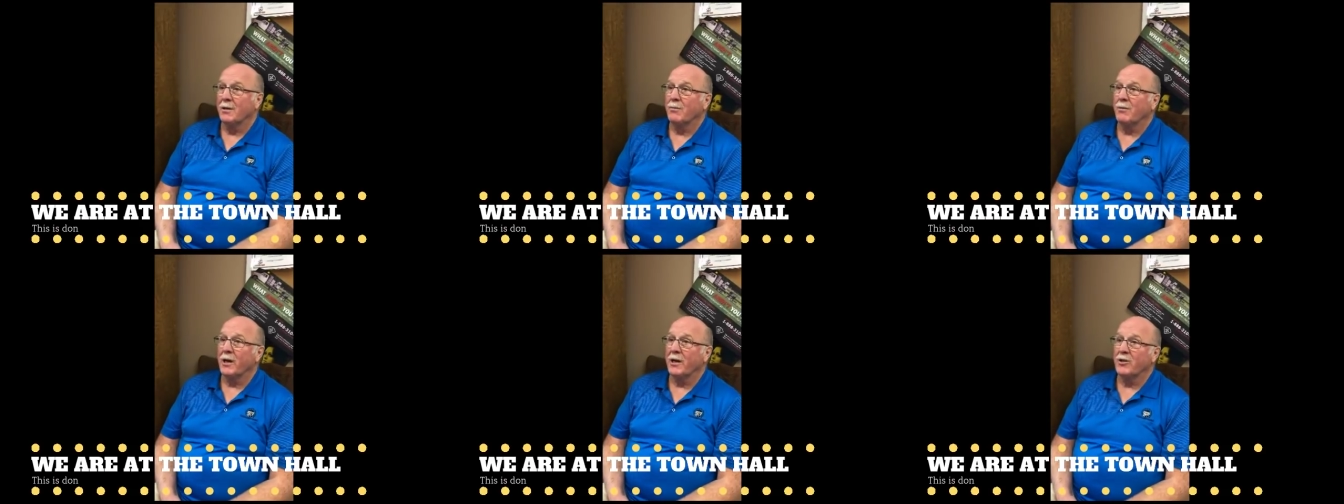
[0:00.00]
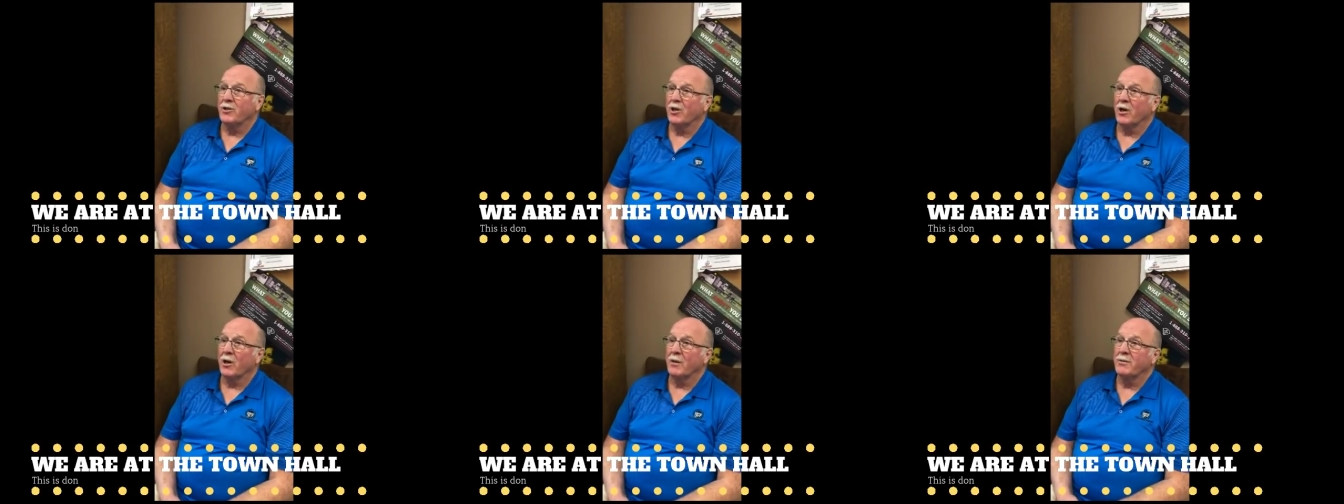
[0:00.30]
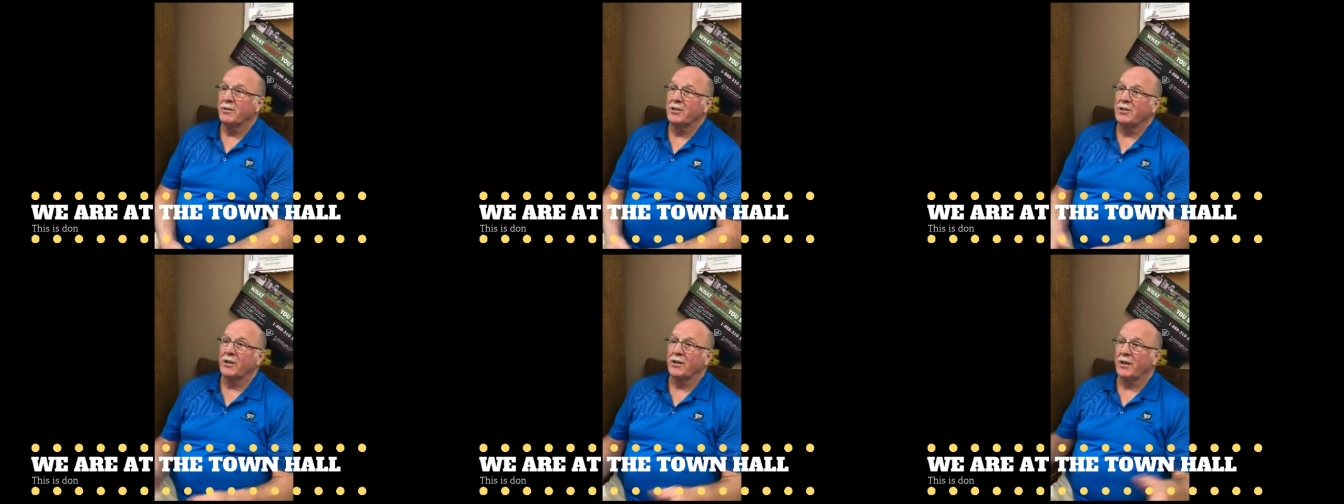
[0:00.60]
my
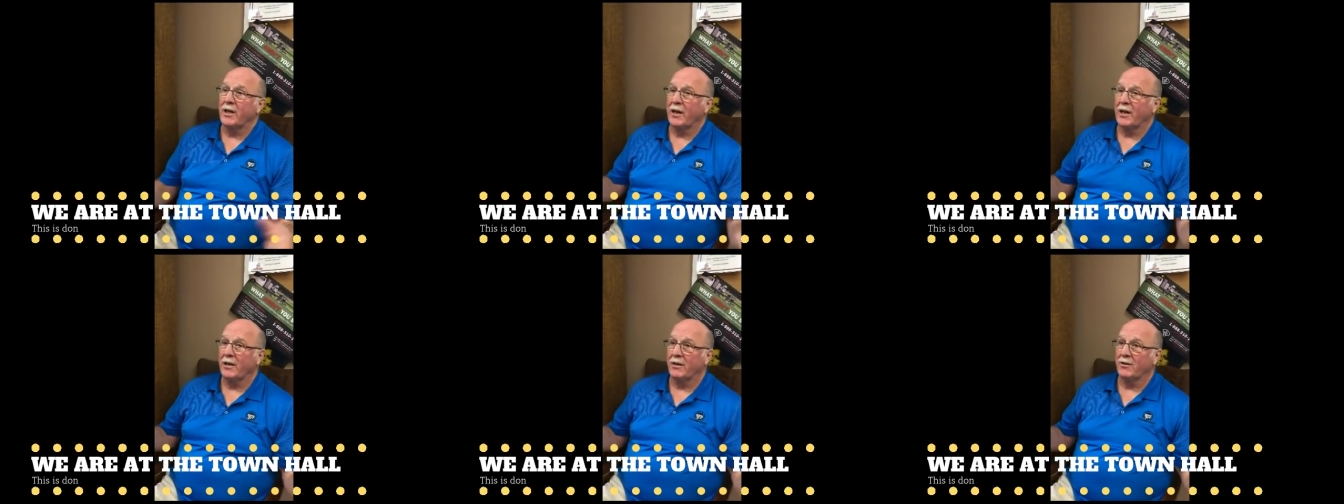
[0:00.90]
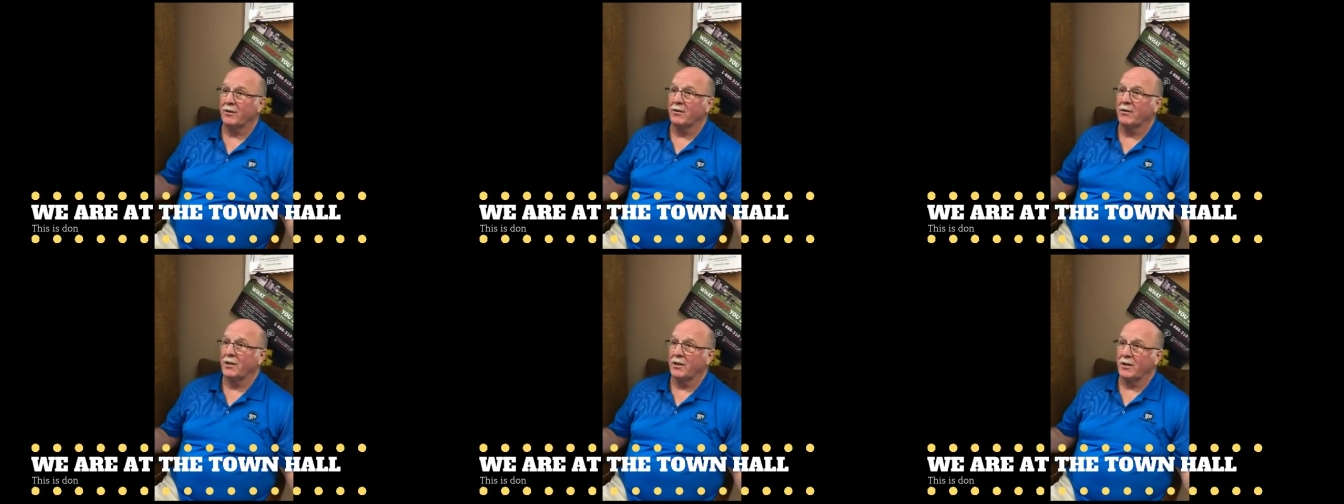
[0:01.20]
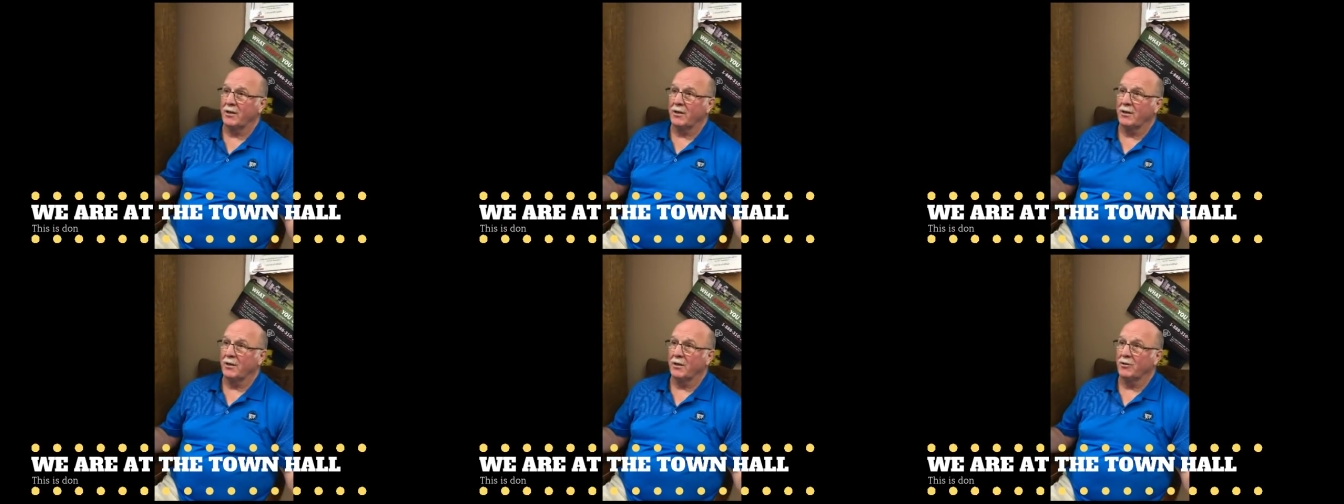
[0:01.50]
job is to take
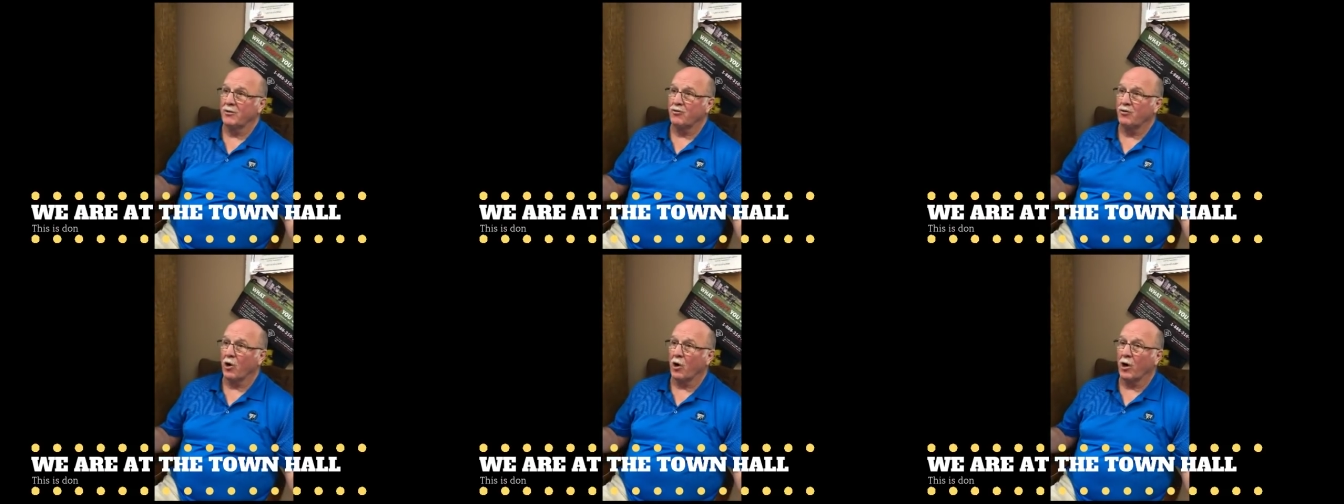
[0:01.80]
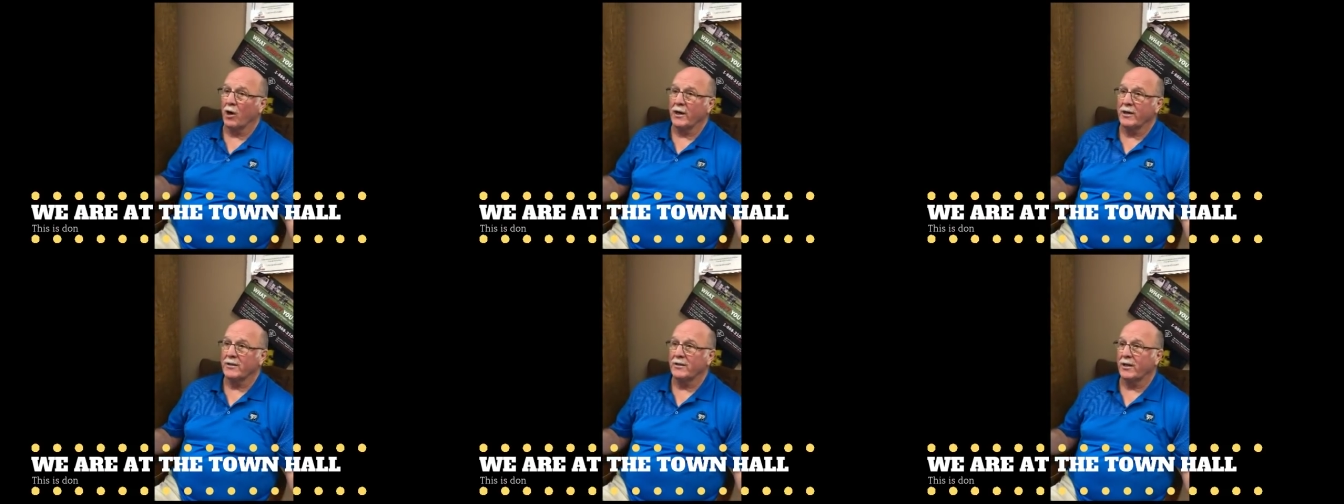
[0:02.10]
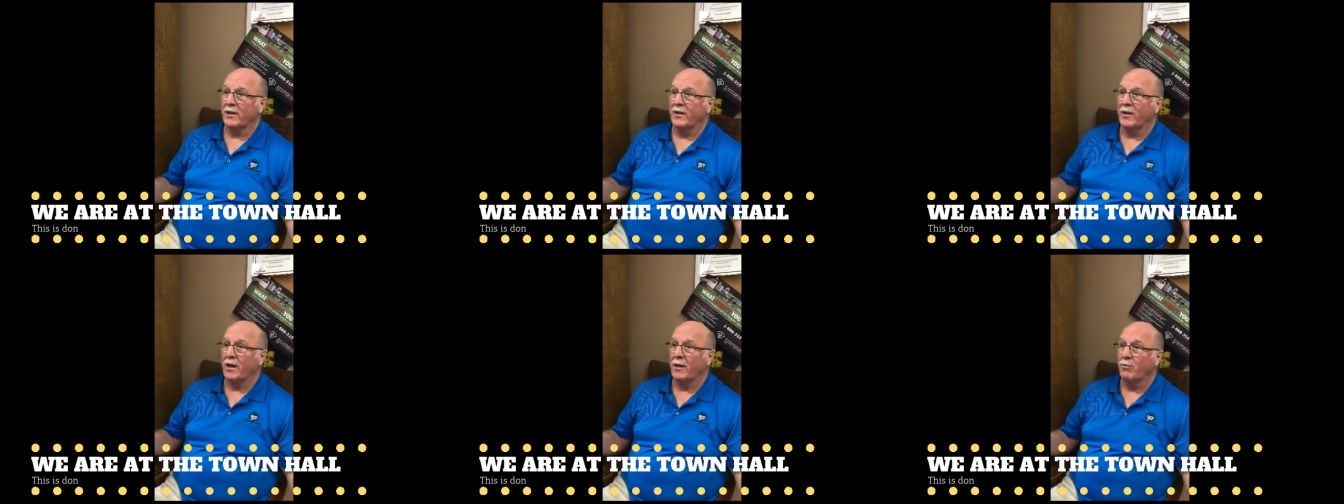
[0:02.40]
the drawings
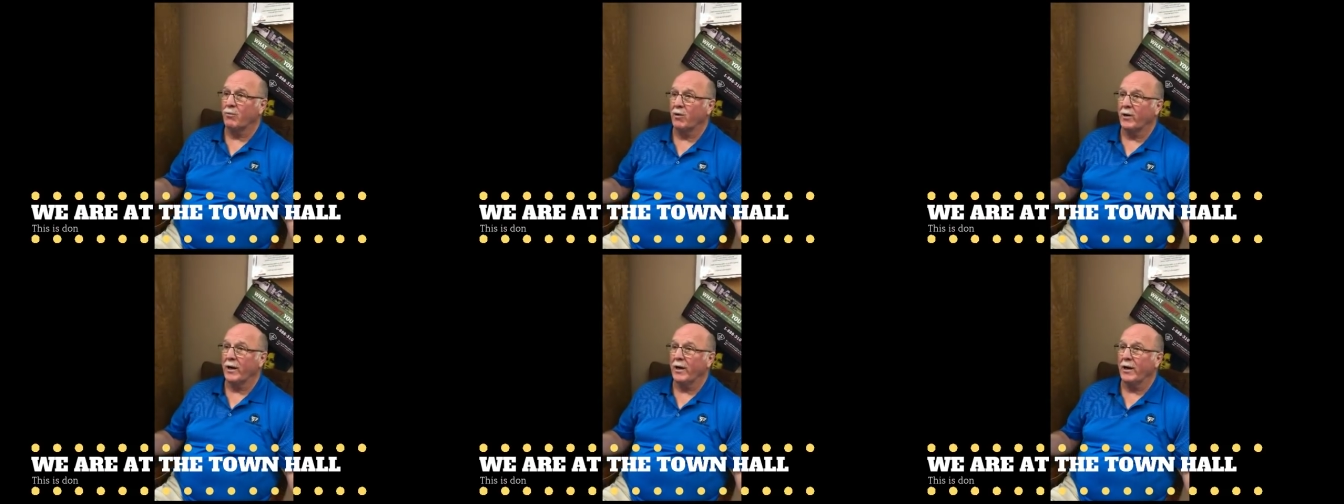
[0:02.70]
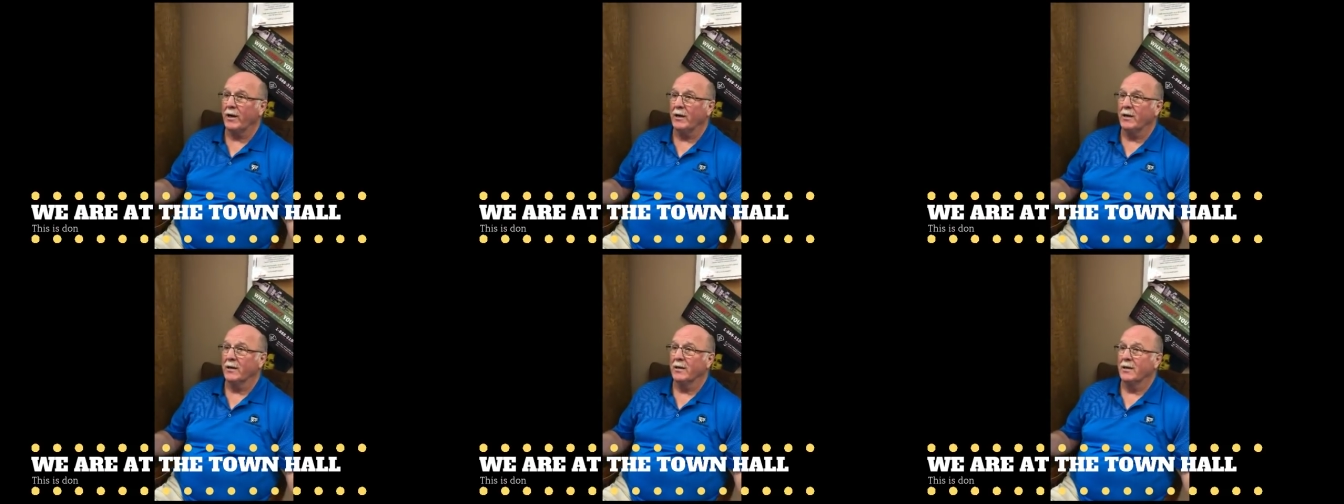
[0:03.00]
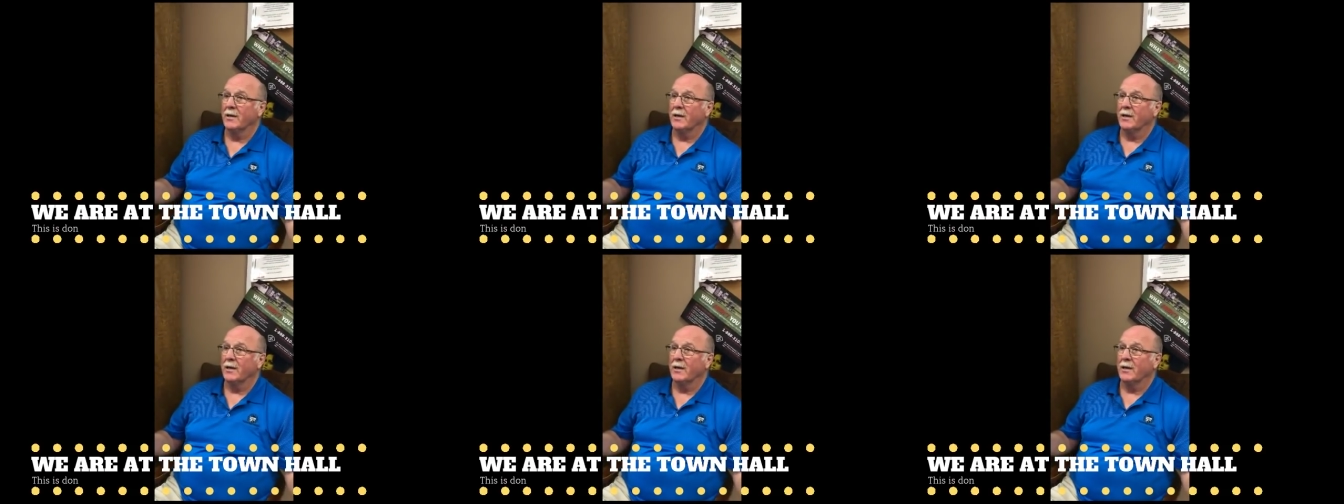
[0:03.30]
that they bring